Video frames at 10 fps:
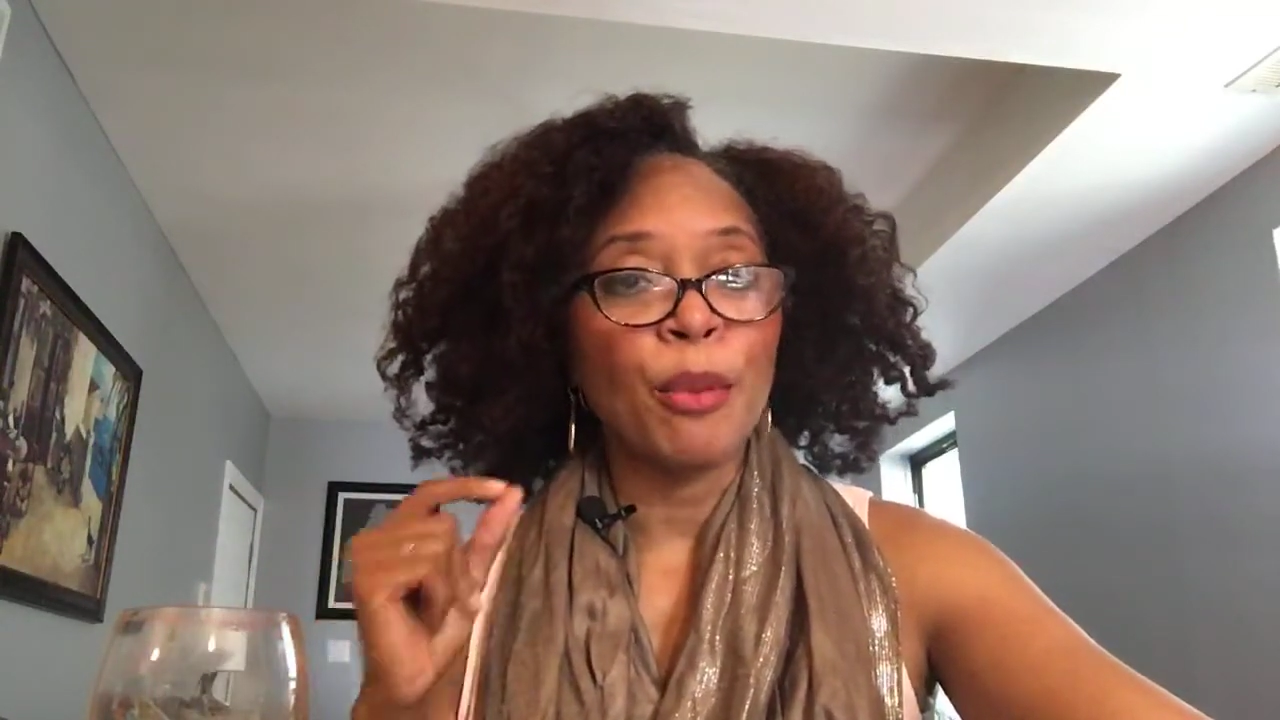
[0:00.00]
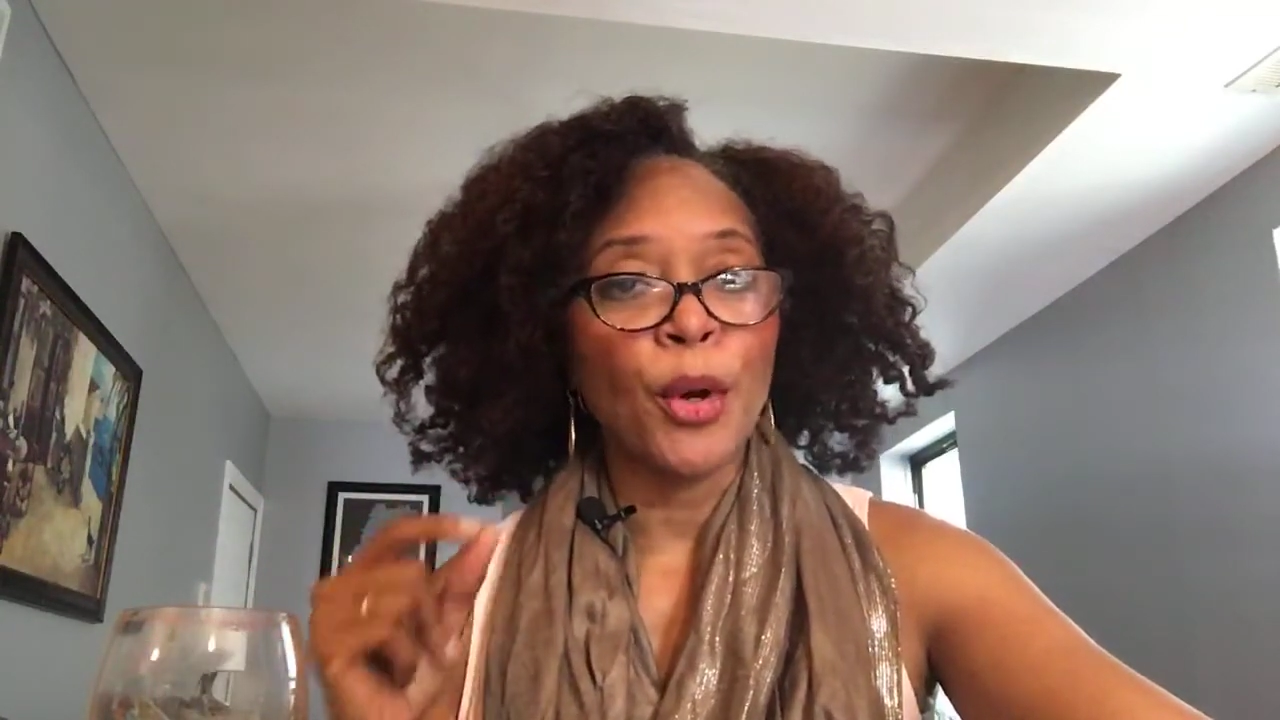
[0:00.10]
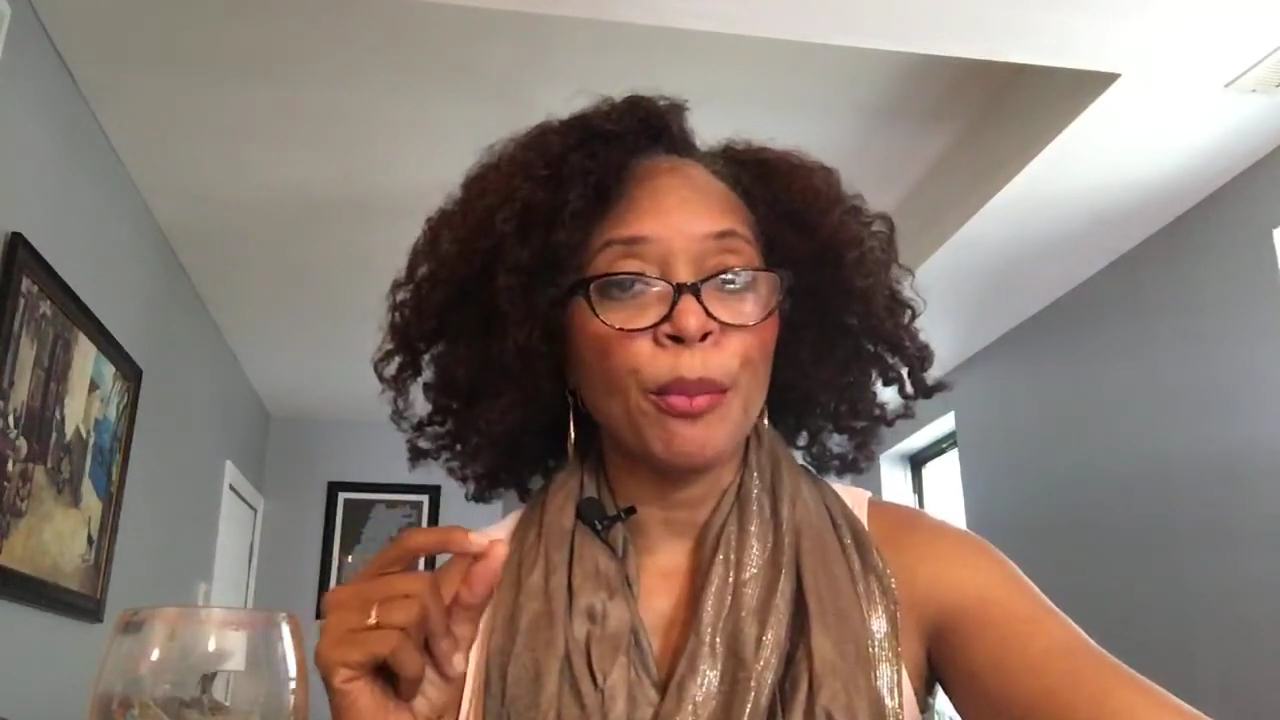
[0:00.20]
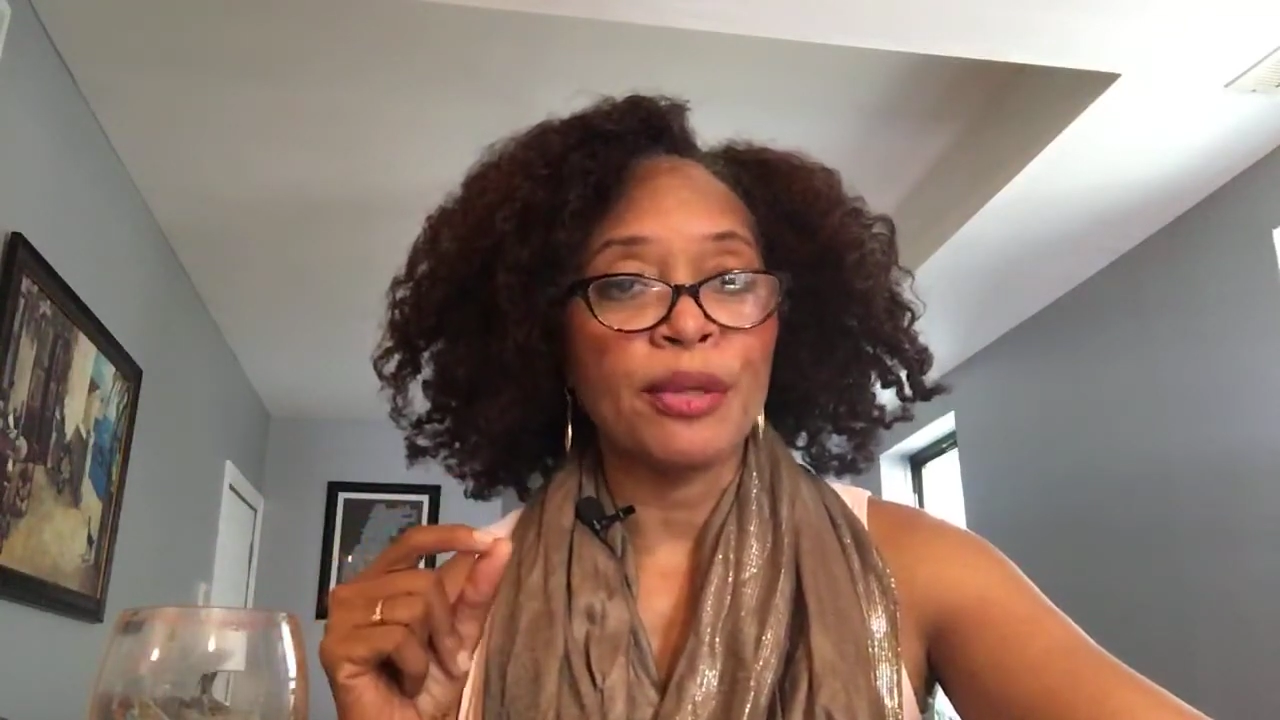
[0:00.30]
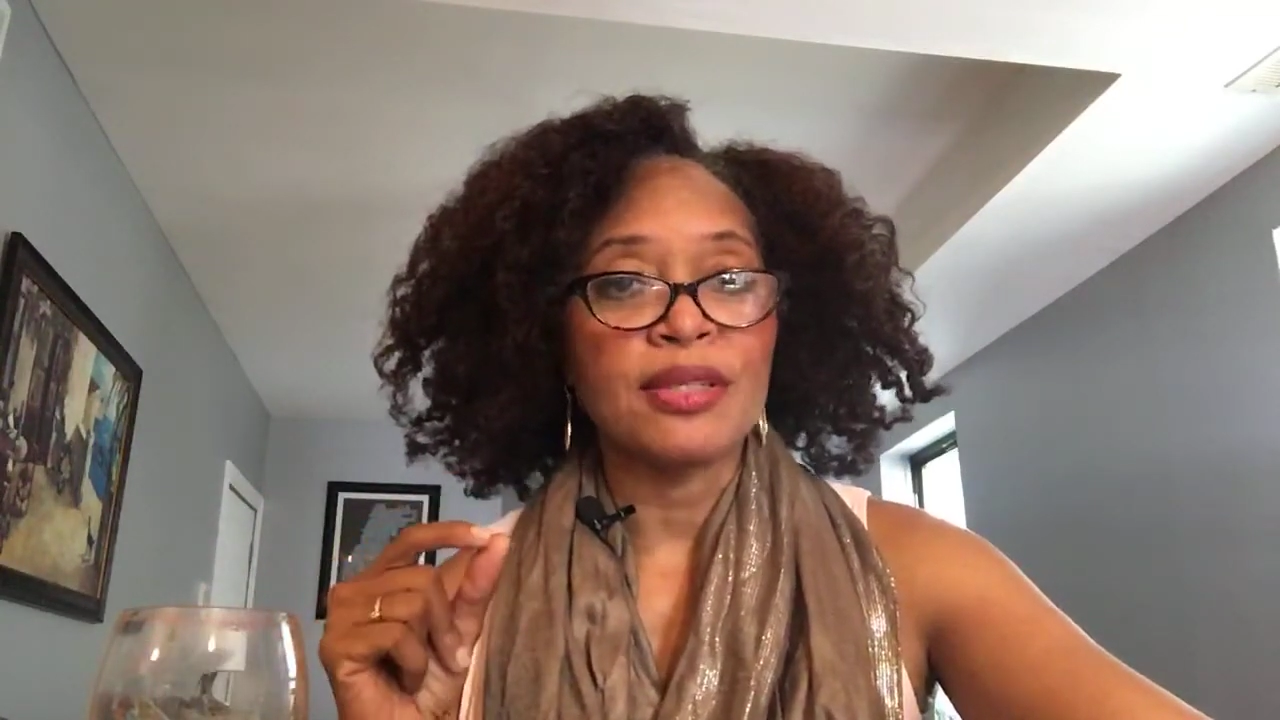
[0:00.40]

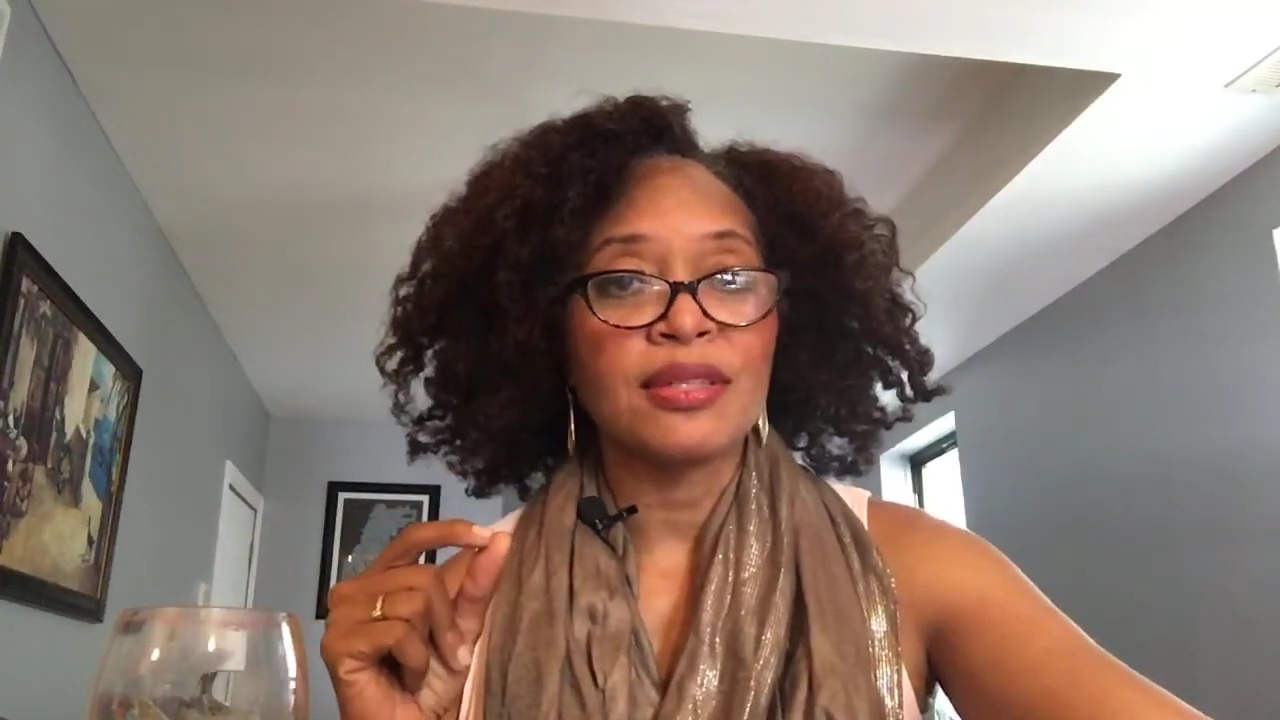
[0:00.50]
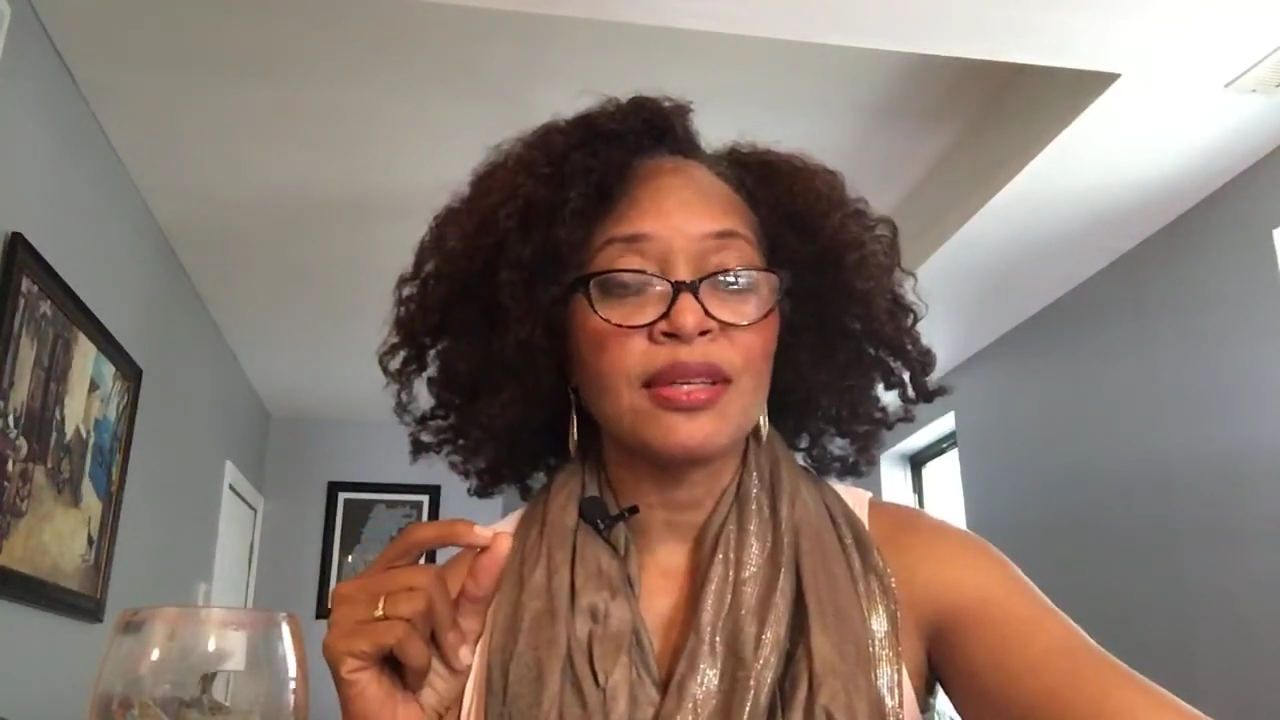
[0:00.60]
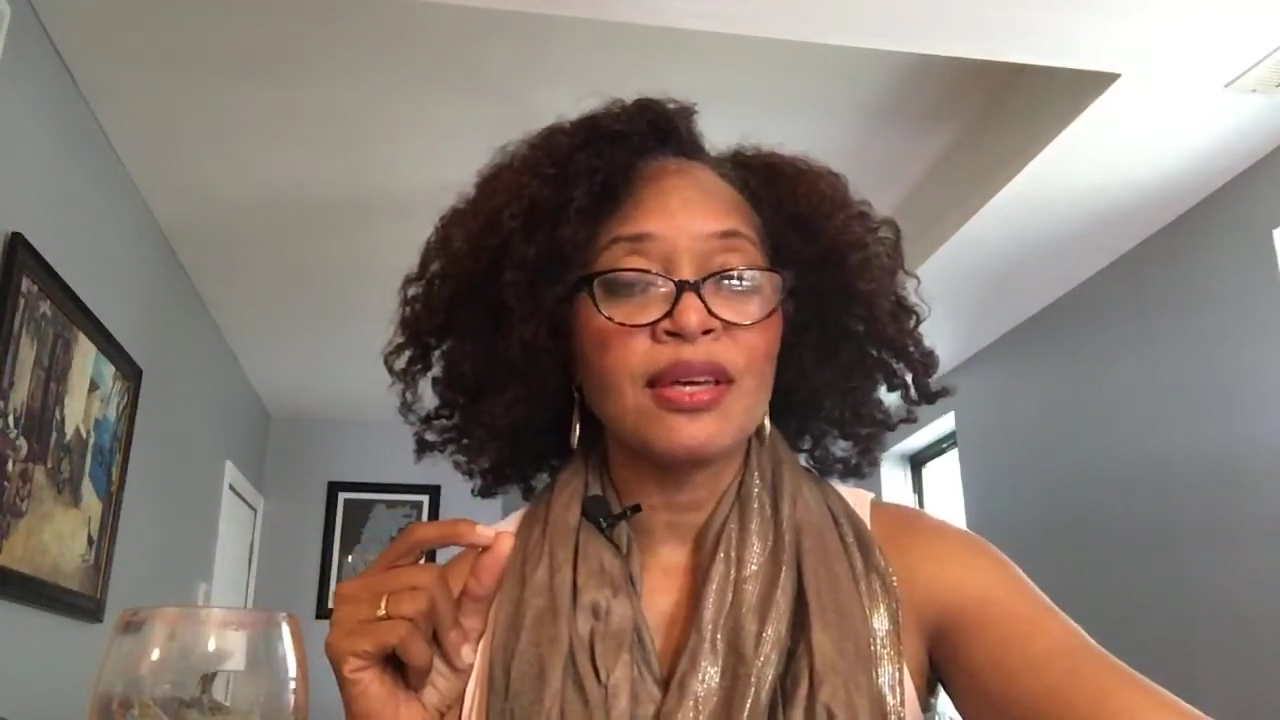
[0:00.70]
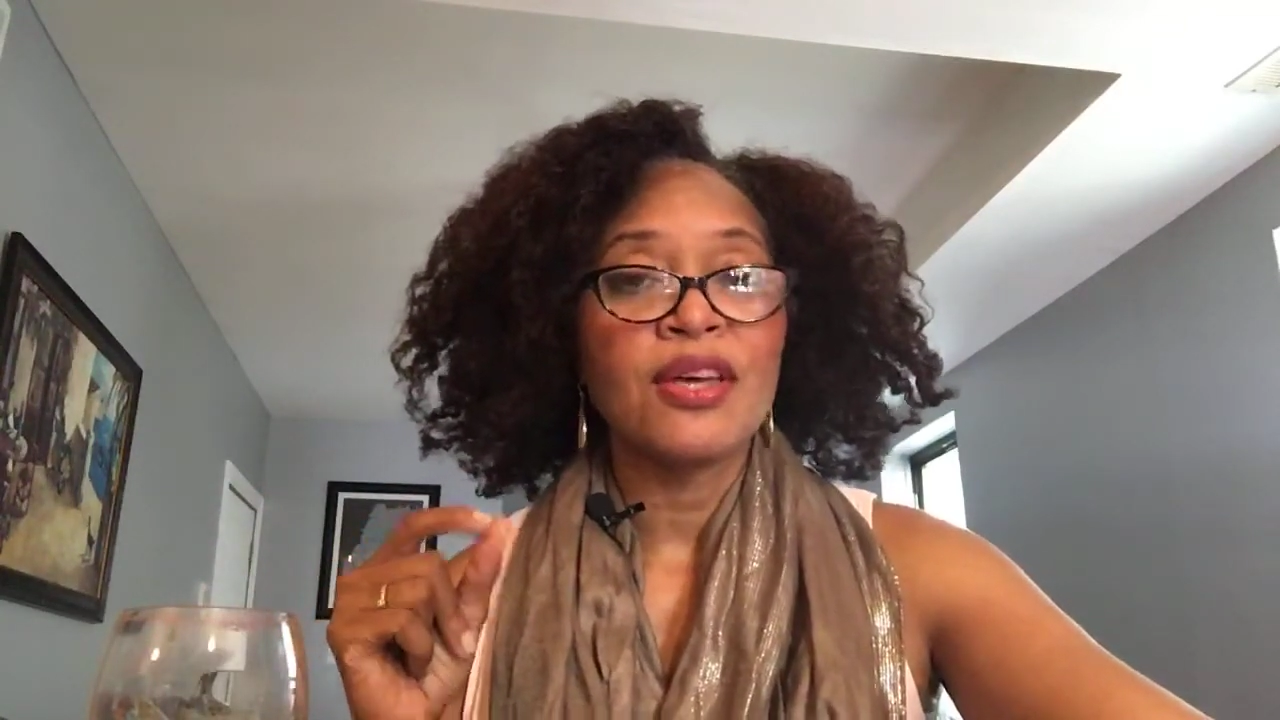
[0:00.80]
purpose.